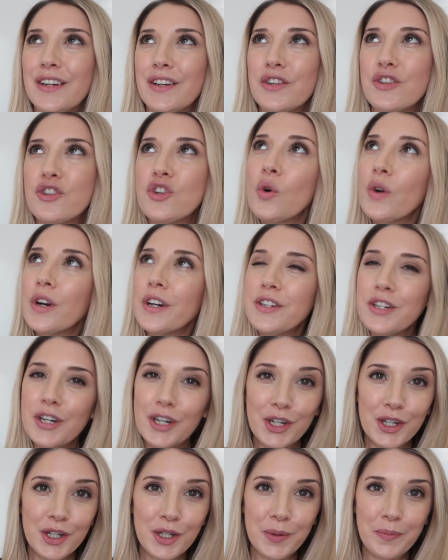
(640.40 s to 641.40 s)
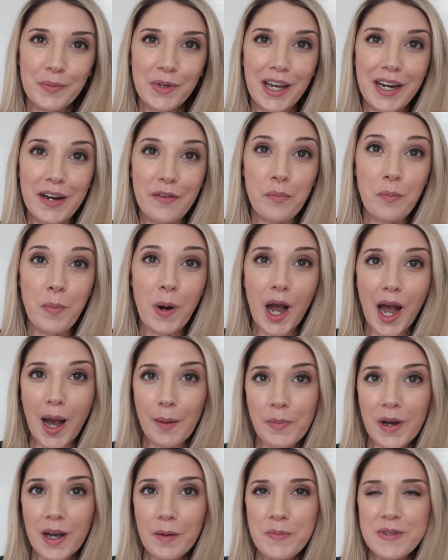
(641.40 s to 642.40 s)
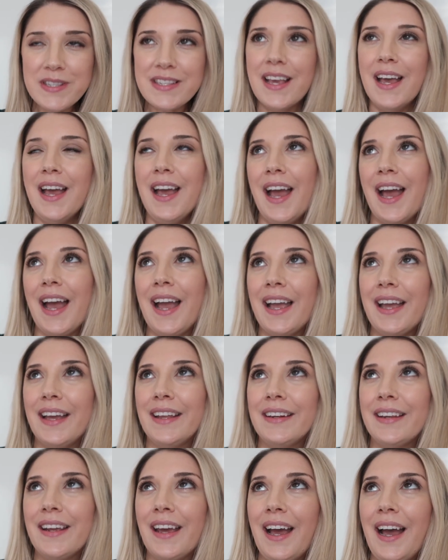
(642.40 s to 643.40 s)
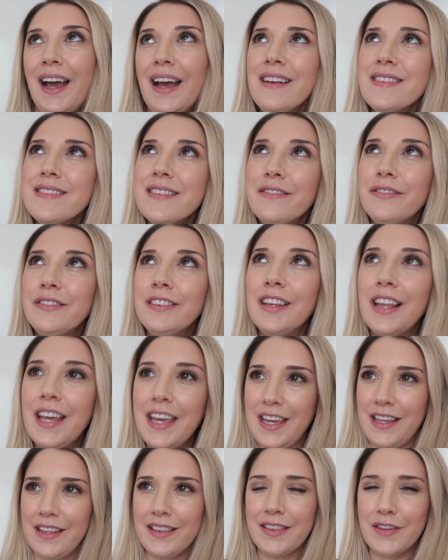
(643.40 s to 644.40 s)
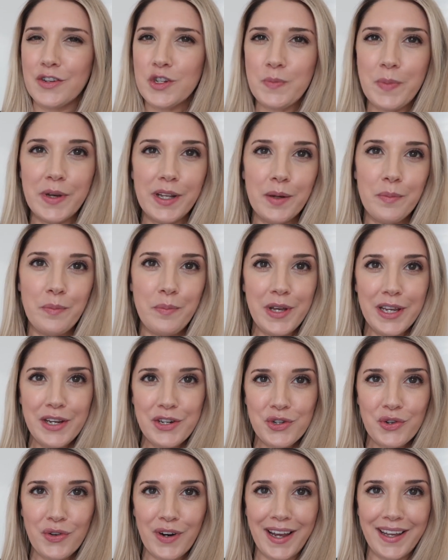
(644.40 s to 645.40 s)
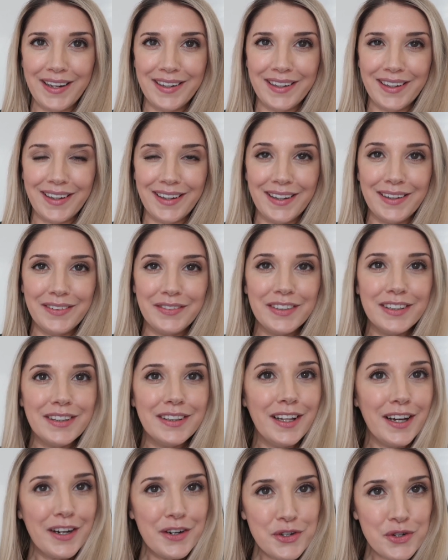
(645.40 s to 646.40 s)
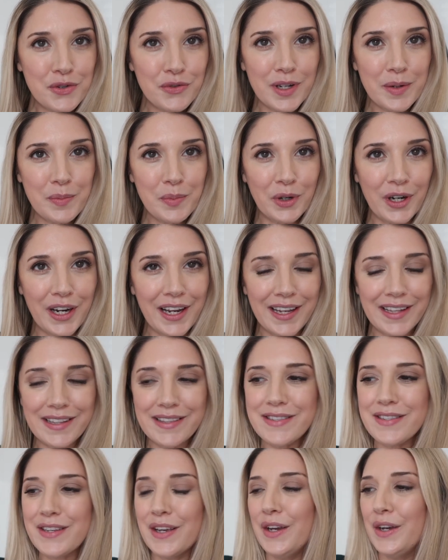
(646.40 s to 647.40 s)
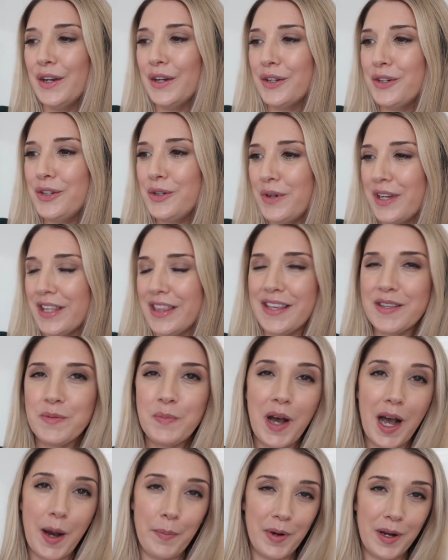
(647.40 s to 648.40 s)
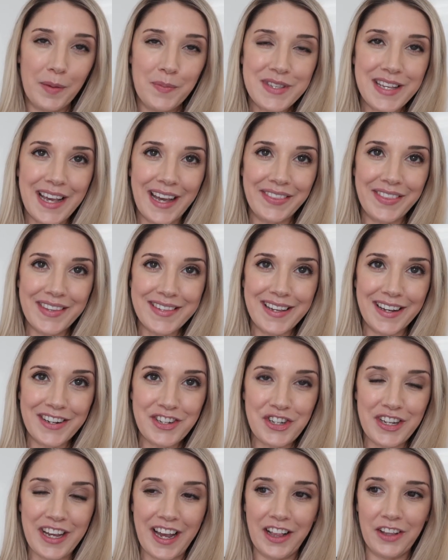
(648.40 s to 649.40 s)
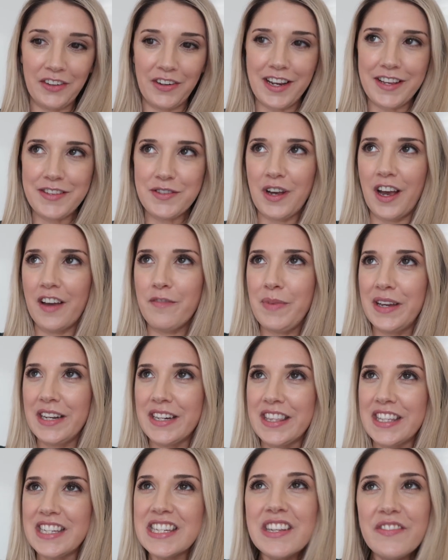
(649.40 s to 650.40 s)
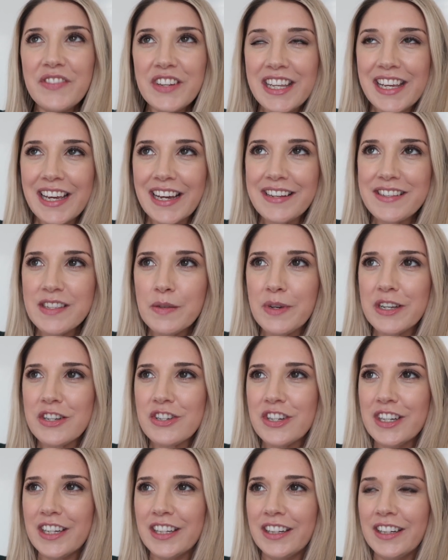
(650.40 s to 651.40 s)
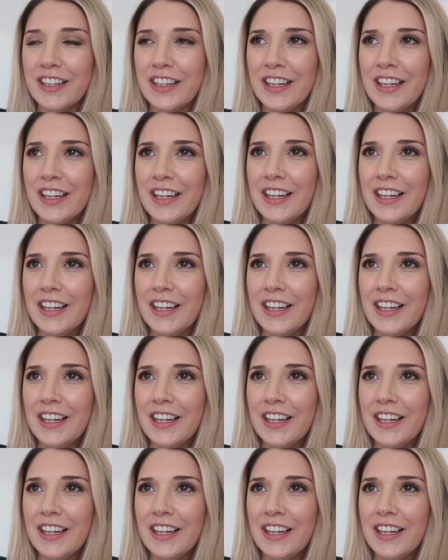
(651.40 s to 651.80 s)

short-term kind of pop-ups. And as of late, there's been a big trend of luxury brands doing these pop-ups at the Saatchi Gallery. So I've been to the Tiffany exhibition.